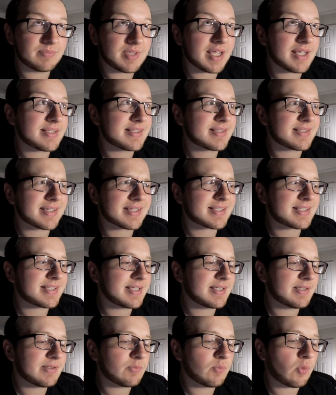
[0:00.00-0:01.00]
day
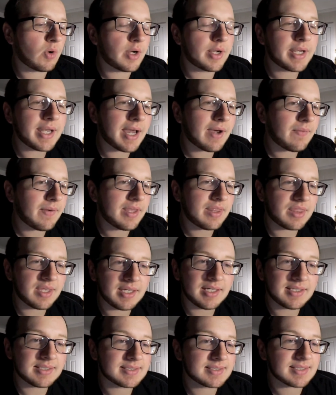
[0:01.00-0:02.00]
61 now, I
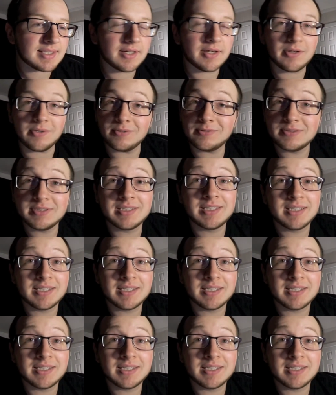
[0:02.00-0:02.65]
think, so